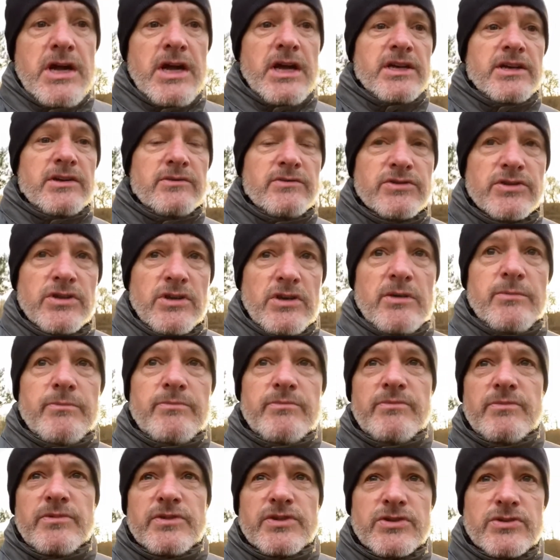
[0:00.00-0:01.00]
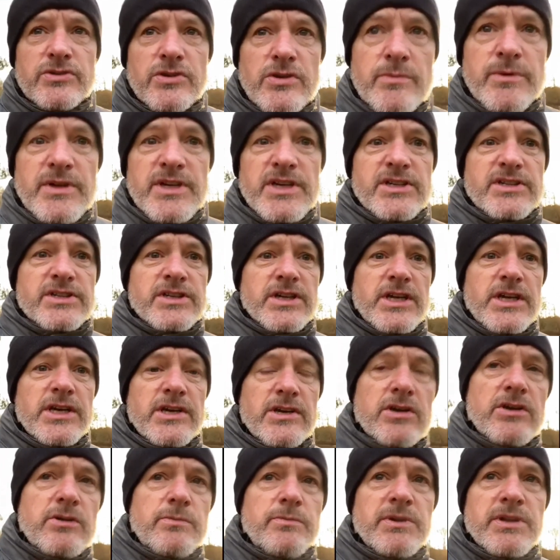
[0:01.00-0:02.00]
and it was all a storm in a
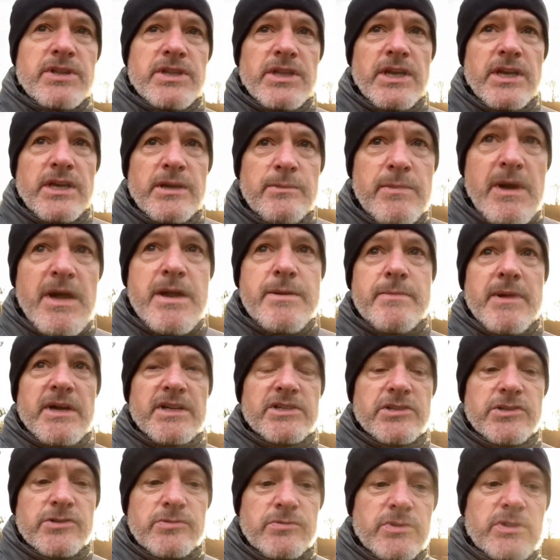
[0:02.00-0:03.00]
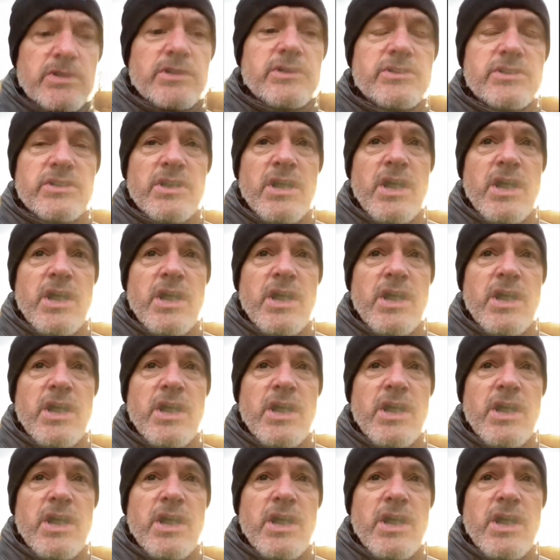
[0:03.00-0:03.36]
teacup, and then he made matters worse